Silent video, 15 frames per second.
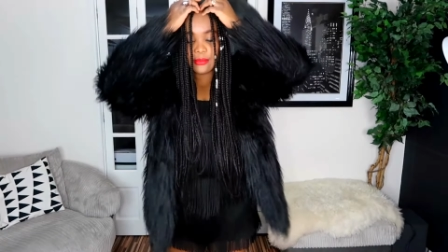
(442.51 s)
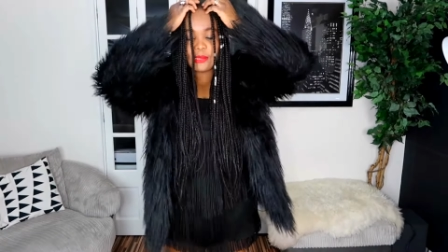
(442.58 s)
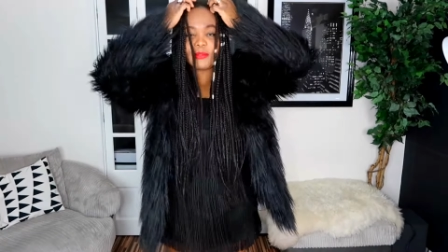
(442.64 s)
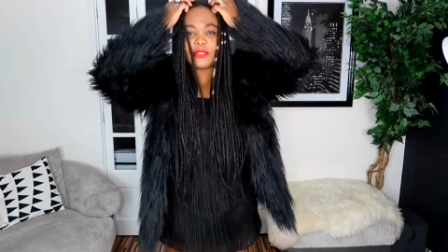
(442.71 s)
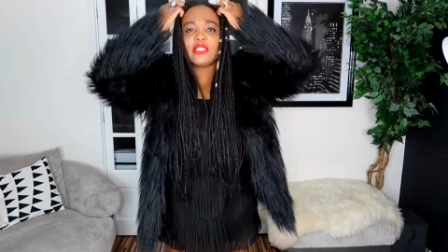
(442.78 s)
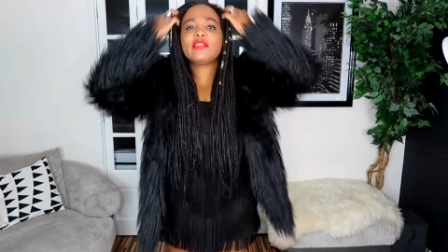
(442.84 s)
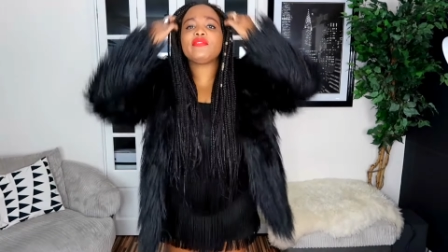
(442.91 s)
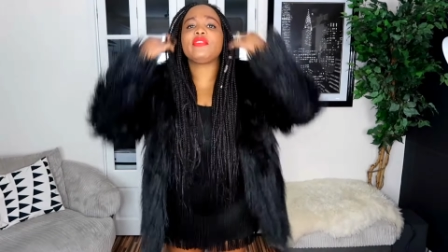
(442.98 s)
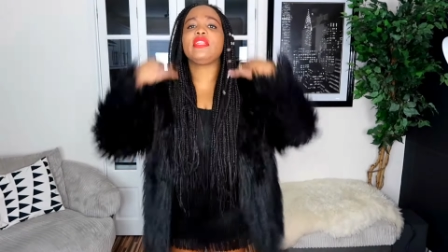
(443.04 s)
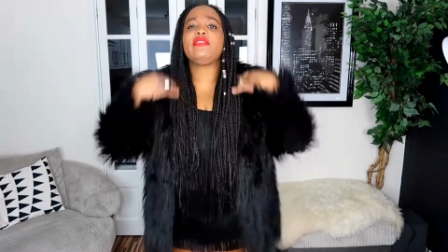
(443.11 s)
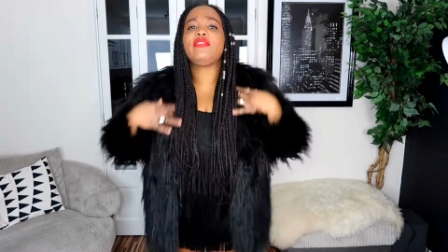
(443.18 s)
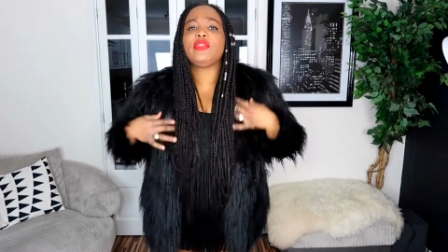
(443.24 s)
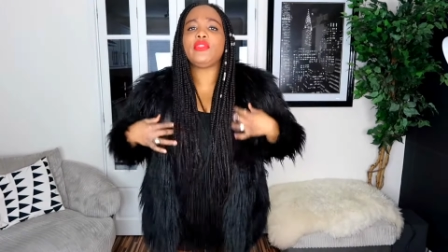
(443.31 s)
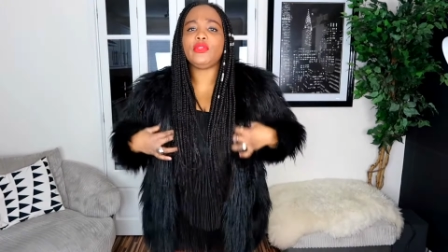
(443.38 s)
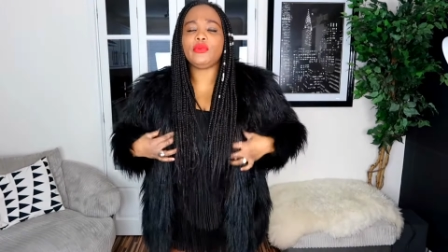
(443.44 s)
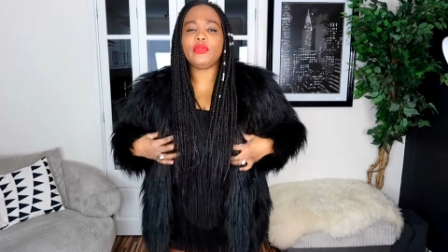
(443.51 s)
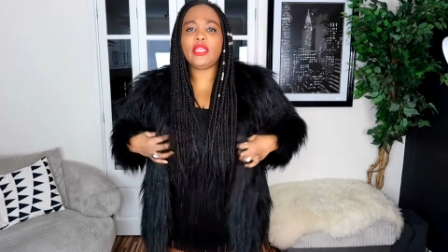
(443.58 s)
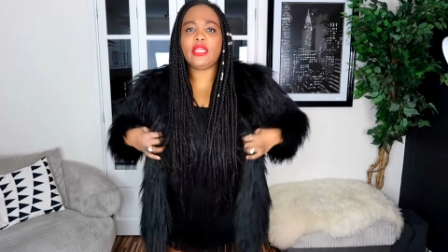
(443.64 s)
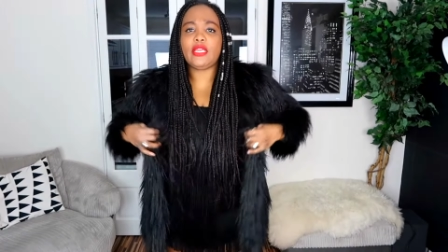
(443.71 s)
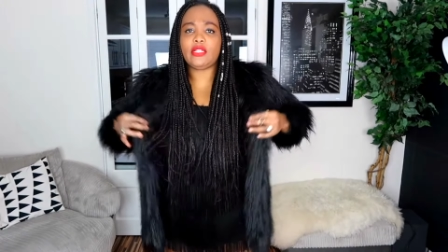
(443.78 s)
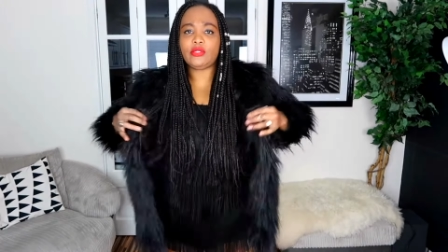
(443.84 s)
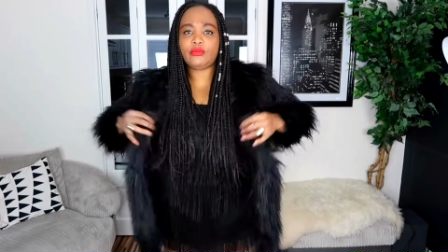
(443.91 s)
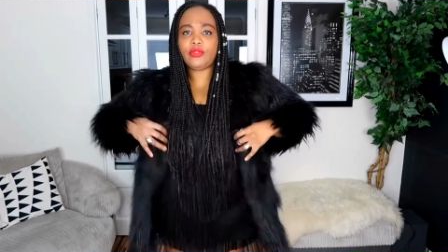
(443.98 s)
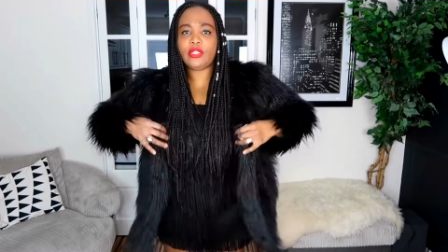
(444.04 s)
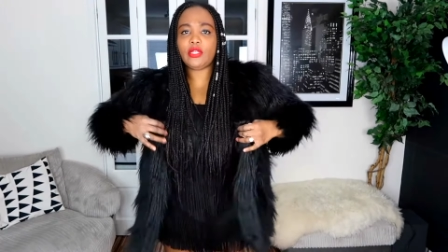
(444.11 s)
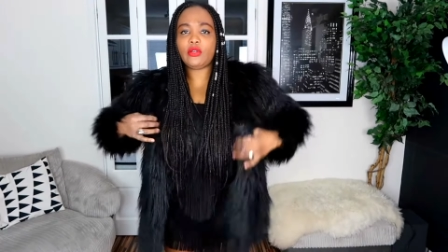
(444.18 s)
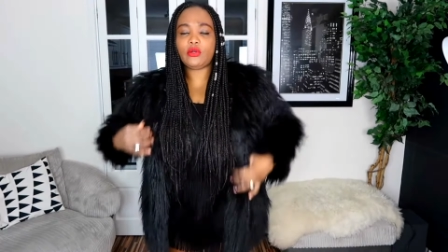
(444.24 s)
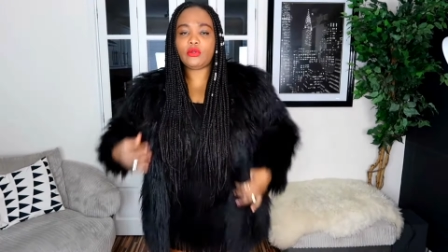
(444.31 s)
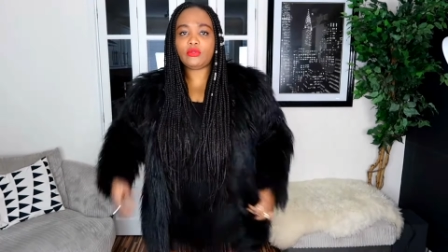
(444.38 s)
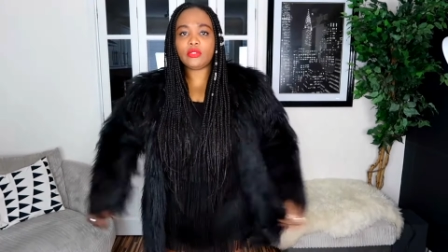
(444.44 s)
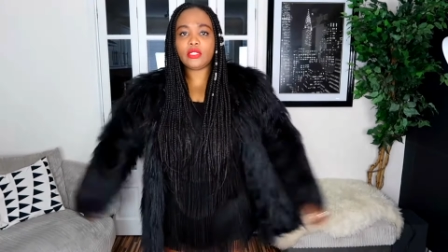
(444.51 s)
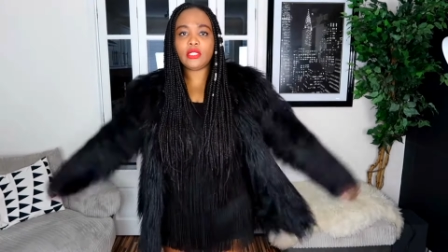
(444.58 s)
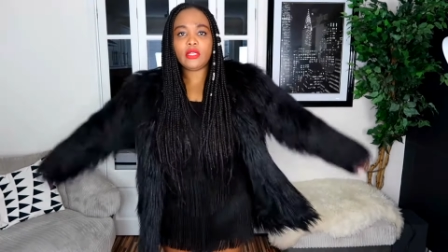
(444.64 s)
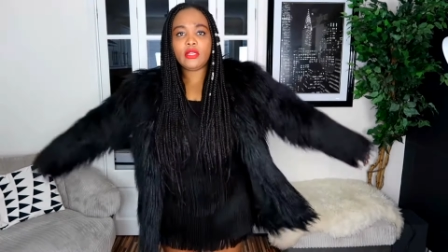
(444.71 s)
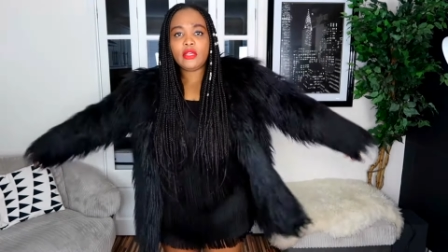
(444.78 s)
especially if you live in the U K, it's really cold.